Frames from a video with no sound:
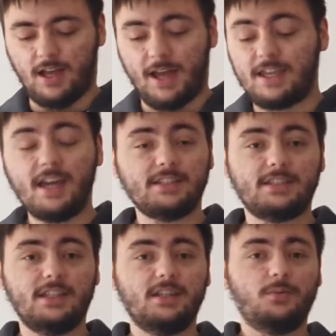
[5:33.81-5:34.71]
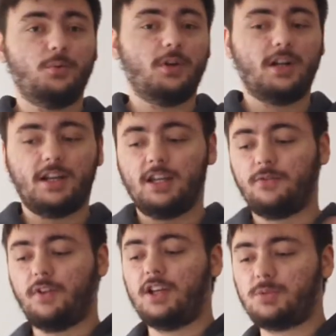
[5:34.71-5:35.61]
I'm guessing we're gonna
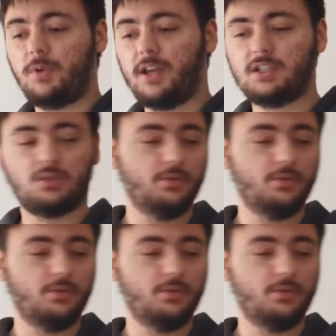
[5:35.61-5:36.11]
get flashbacks